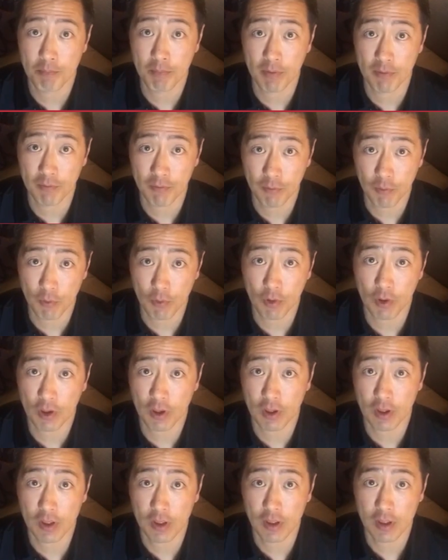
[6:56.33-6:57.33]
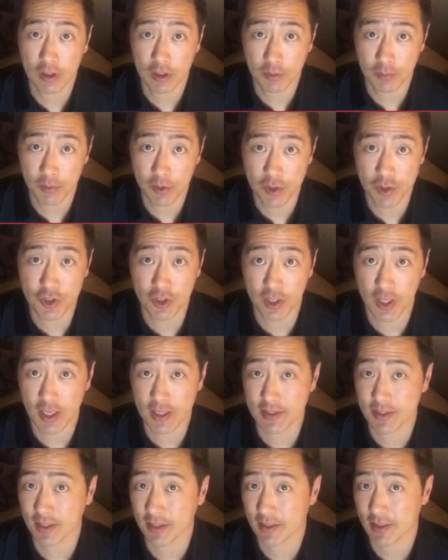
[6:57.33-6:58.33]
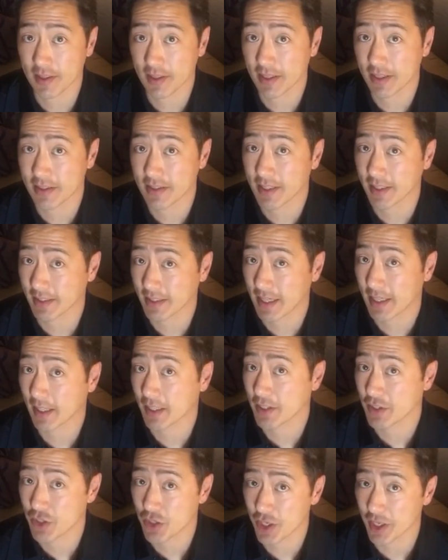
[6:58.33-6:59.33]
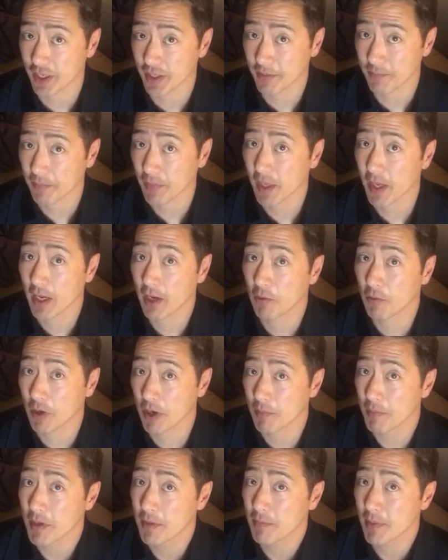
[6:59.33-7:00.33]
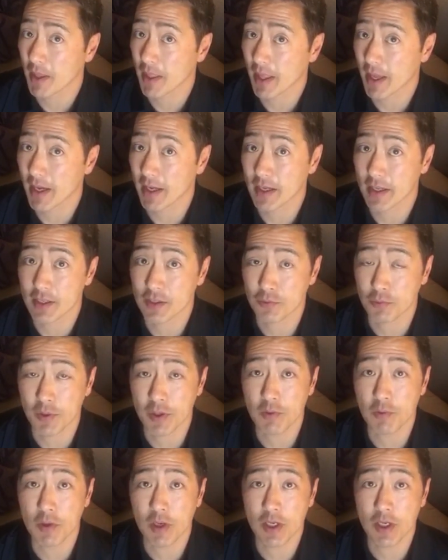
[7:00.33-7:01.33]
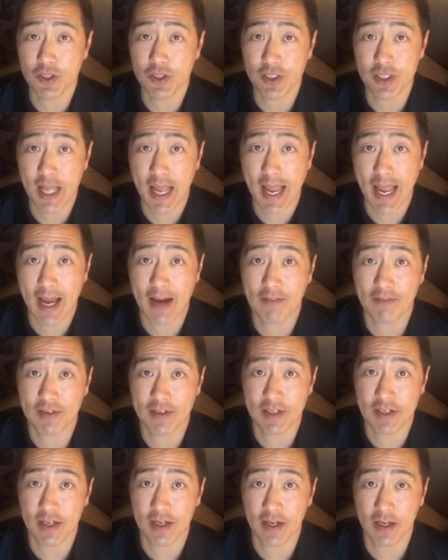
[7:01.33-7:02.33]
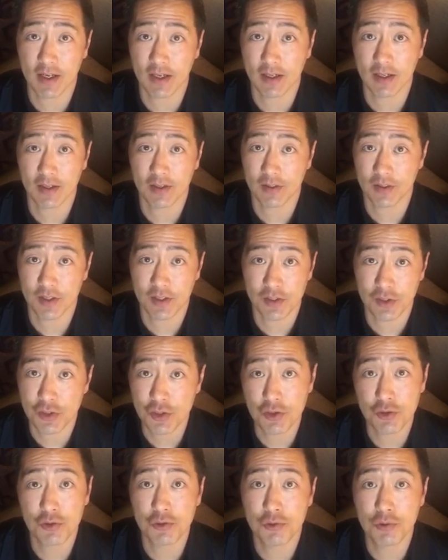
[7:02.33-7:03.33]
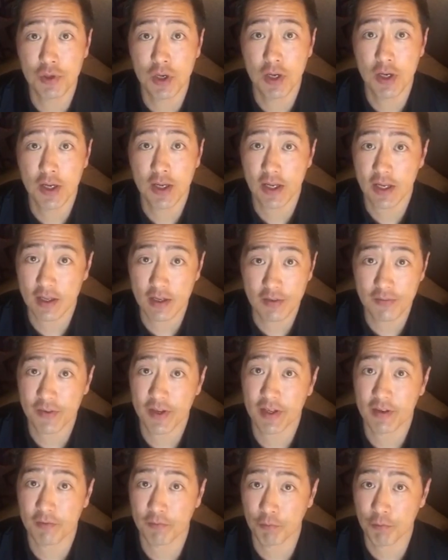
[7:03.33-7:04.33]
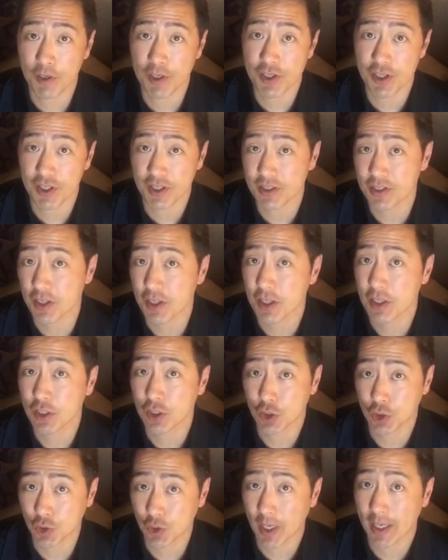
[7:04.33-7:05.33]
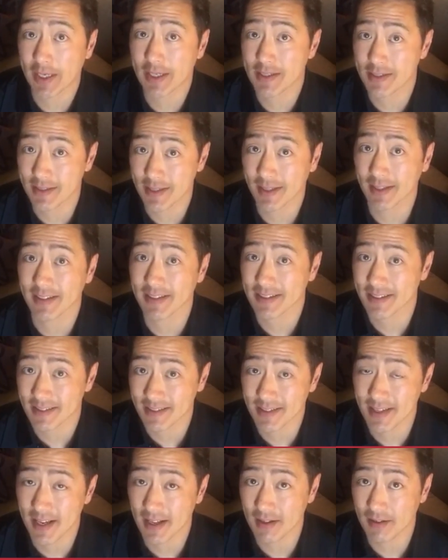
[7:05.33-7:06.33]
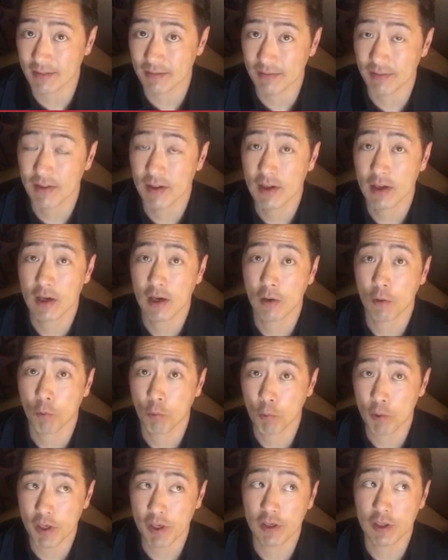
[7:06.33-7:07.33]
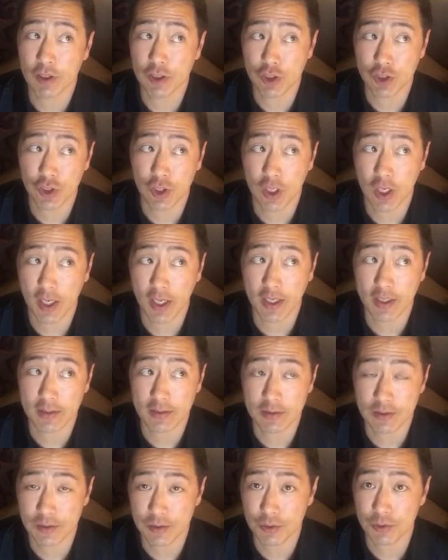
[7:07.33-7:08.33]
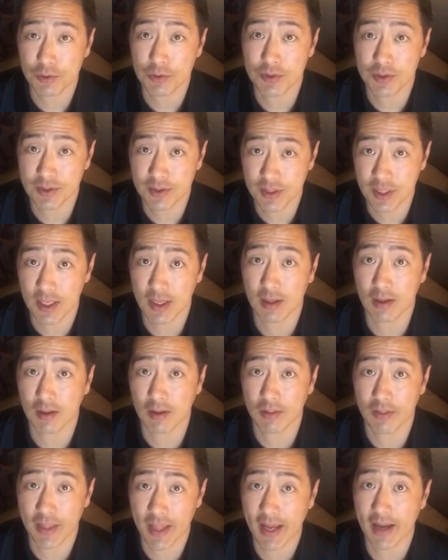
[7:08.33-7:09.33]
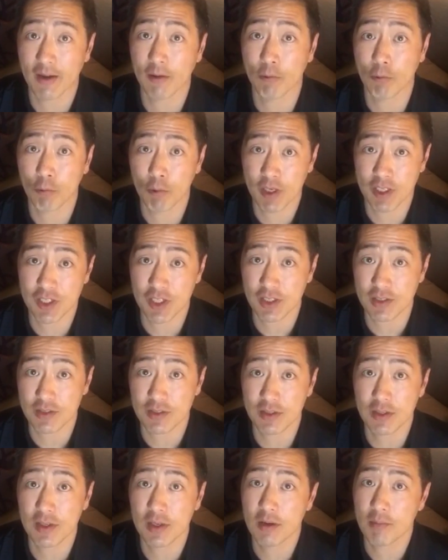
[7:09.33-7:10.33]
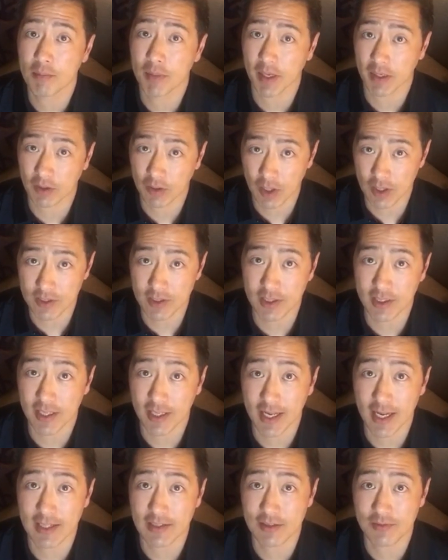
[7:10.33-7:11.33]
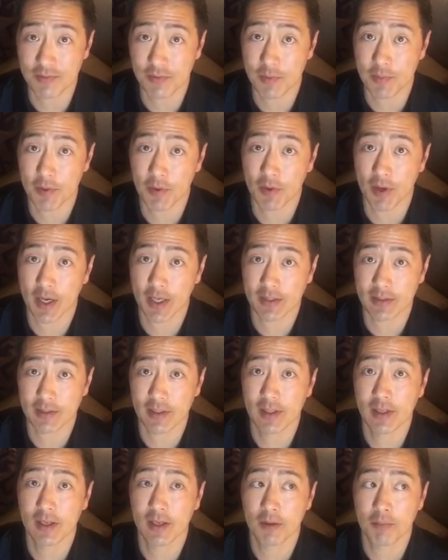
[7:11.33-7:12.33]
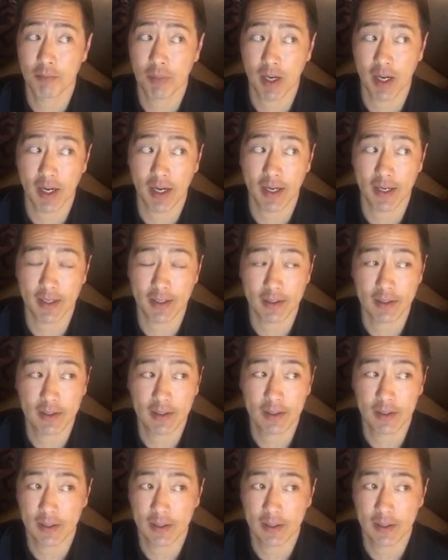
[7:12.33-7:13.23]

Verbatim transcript: before commercializing the technology. And what I mean by that is we don't to just have an, uh, the new innovative widget try to sell itself. We are trying to sell that widget by crossing the chasm from the right, by